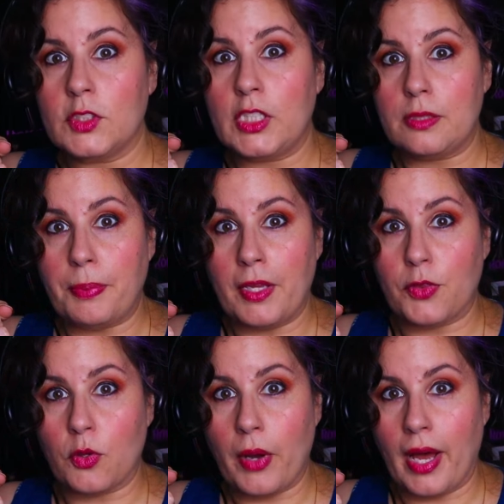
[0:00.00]
She's been
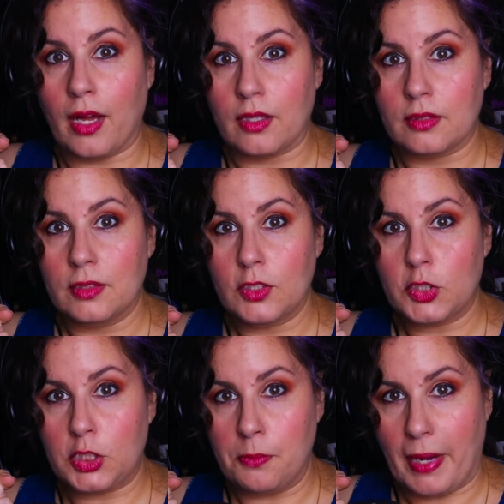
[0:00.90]
through hell.
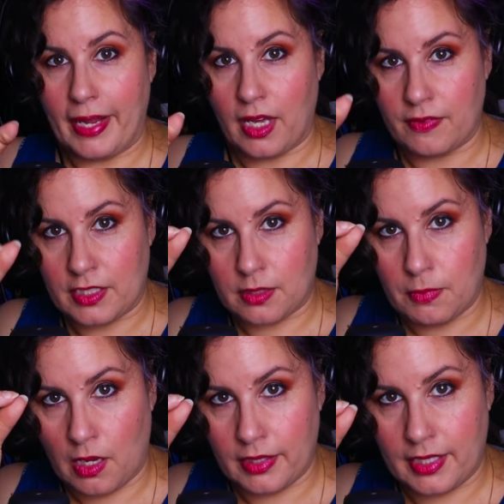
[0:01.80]
She might have a
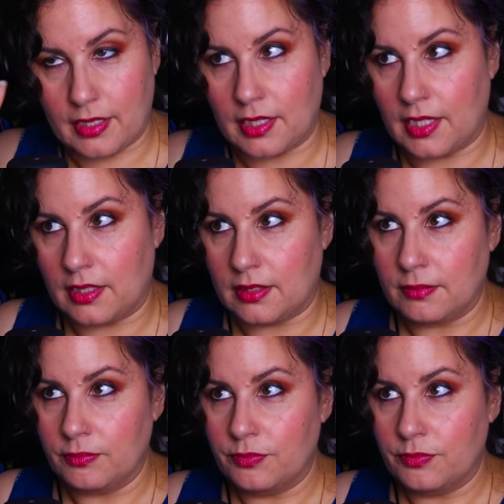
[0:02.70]
small inkling.